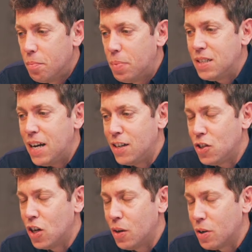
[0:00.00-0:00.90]

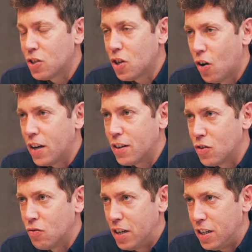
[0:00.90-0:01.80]
potentially we're starting
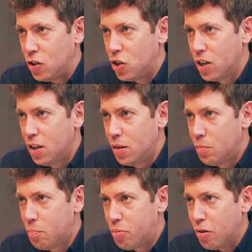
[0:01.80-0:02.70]
to reach
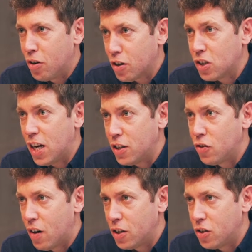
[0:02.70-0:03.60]
product
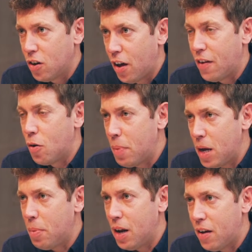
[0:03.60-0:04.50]
saturation. Like, there are
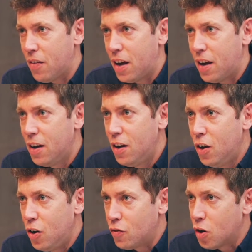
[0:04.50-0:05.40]
people out there
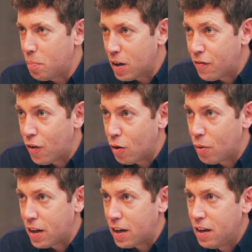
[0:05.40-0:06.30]
who've got a big
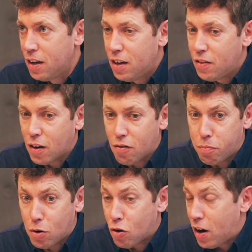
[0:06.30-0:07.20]
following, they're
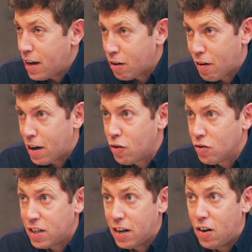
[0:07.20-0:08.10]
creating great
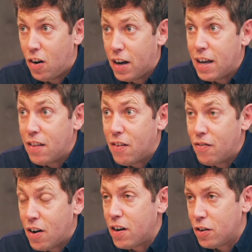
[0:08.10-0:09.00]
content, i.e. they're
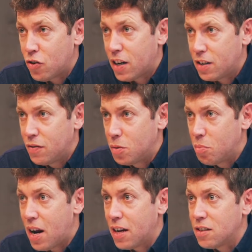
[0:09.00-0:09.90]
very attractive to
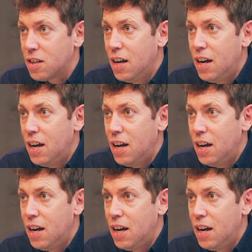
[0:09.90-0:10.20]
brands,